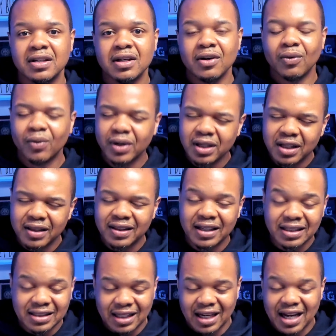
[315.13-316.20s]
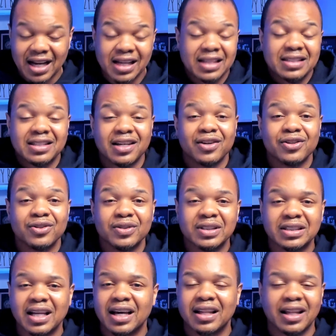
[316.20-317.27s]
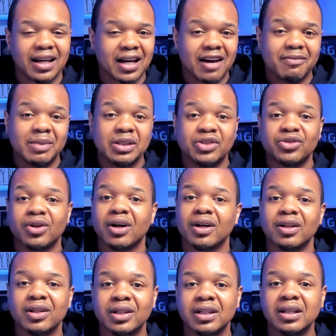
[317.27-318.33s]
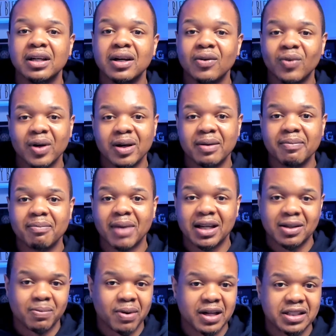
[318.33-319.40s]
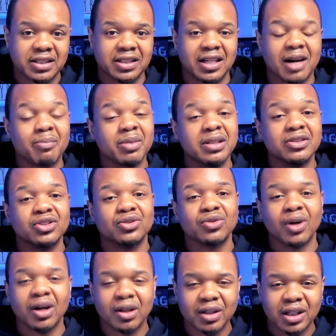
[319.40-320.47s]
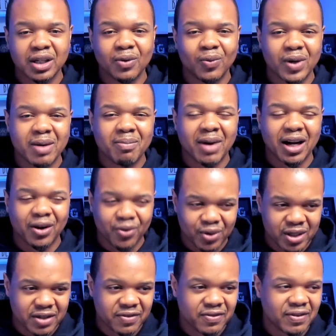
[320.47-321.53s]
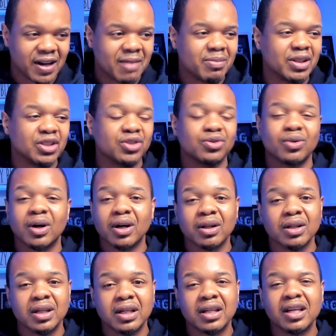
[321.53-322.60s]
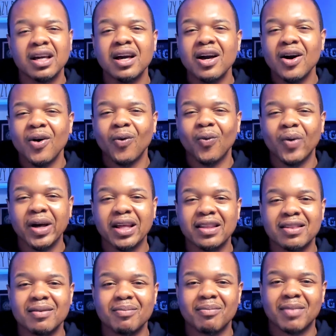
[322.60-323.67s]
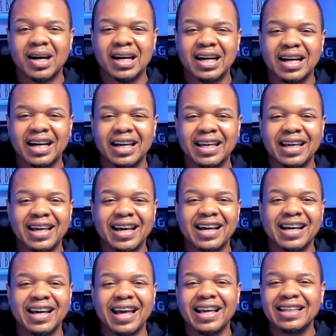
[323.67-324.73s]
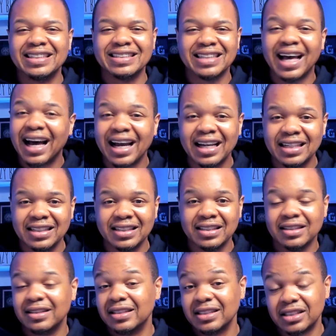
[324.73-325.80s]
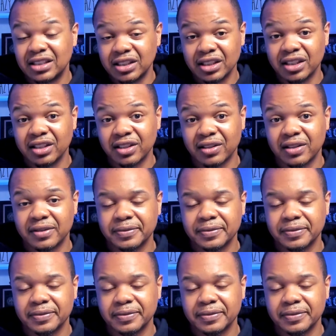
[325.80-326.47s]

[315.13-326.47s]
One of the things that I can tell you is that, like, I've been struggling with my depression. I've been struggling with my grief. I've been struggling with my anxiety this year.